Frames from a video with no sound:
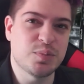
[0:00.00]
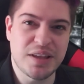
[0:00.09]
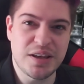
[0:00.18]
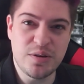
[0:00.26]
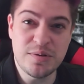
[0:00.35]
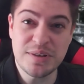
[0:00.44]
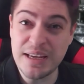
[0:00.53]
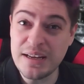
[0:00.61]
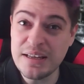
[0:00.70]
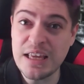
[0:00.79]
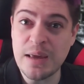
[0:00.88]
but they use
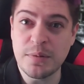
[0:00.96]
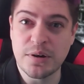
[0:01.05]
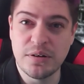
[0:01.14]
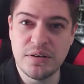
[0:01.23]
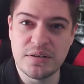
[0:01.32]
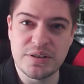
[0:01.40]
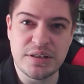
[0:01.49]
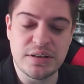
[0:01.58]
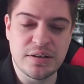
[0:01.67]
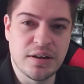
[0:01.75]
in-game currency.